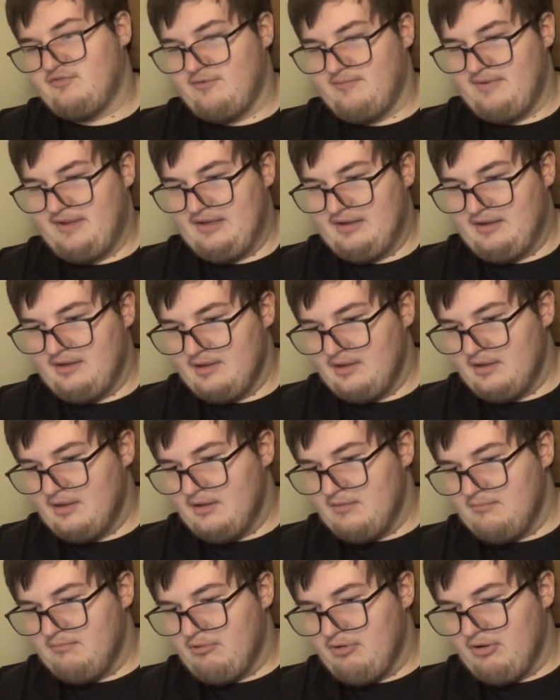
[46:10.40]
me,
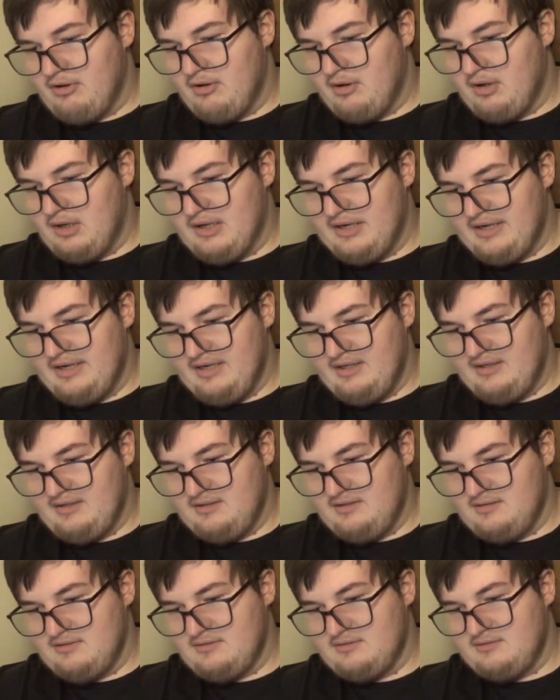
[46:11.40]
but
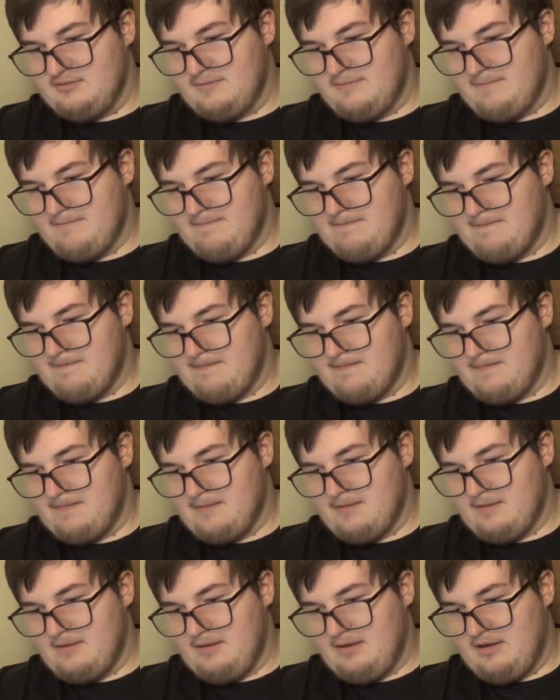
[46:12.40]
I
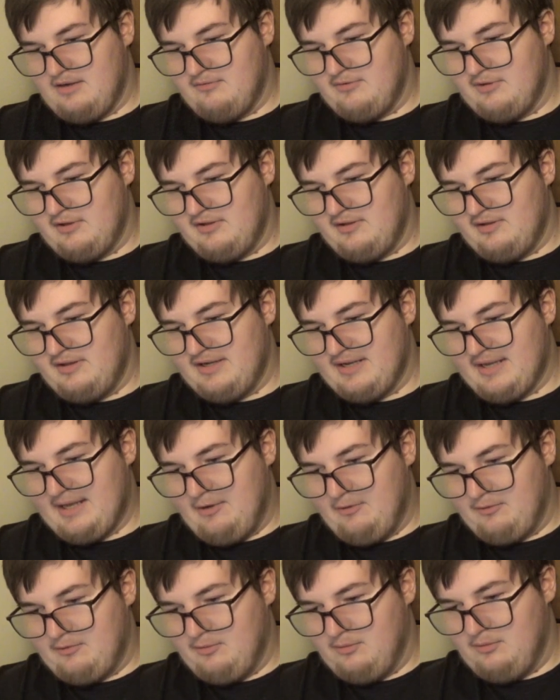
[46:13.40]
really like
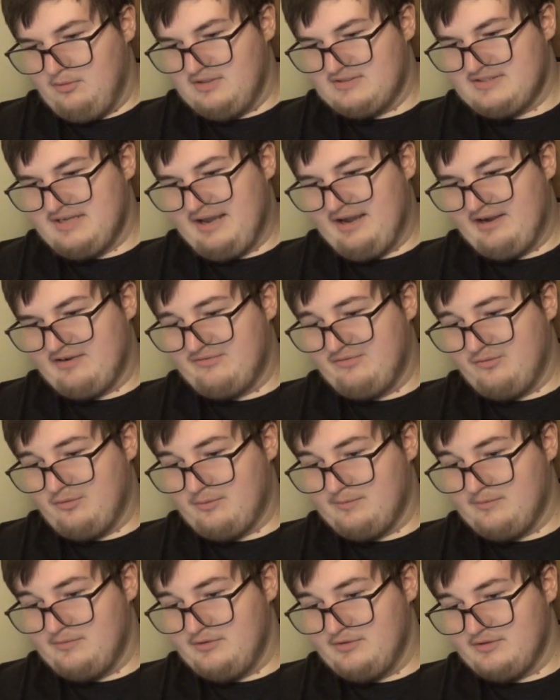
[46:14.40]
how cool attack
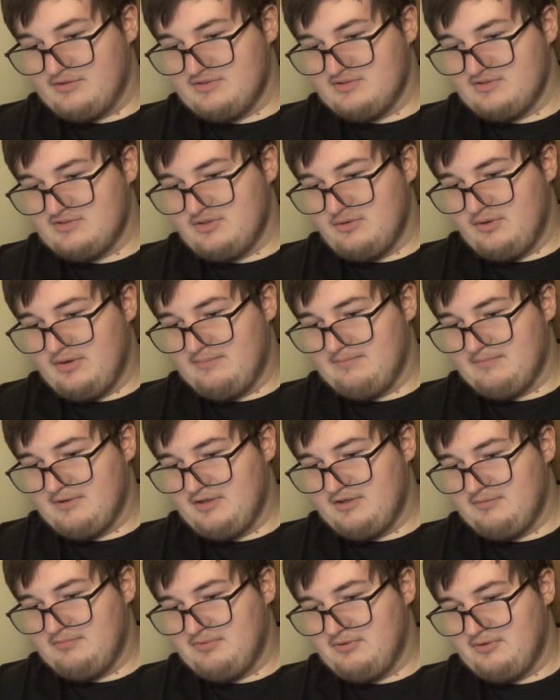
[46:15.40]
form looks, so I'm
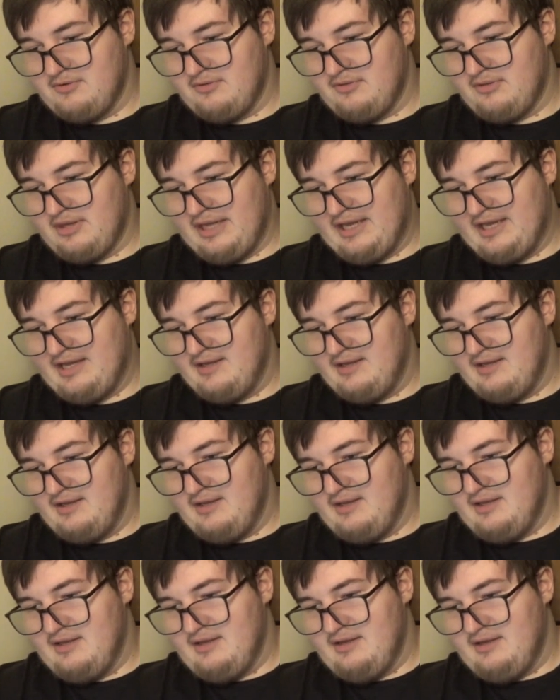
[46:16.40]
gonna put that
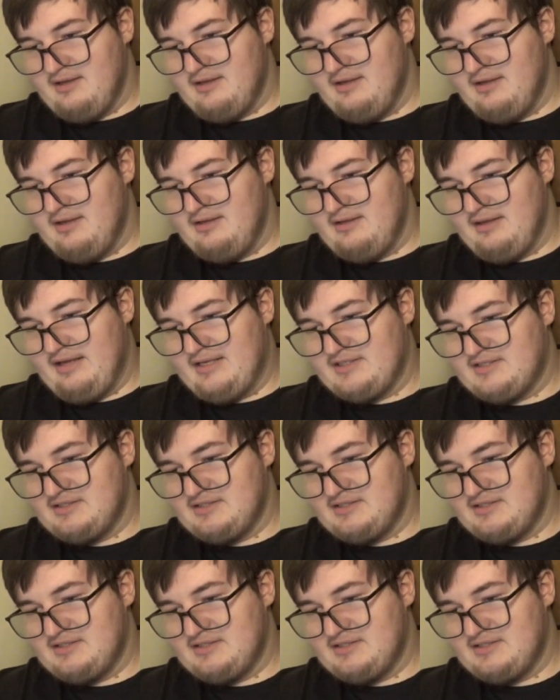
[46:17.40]
in S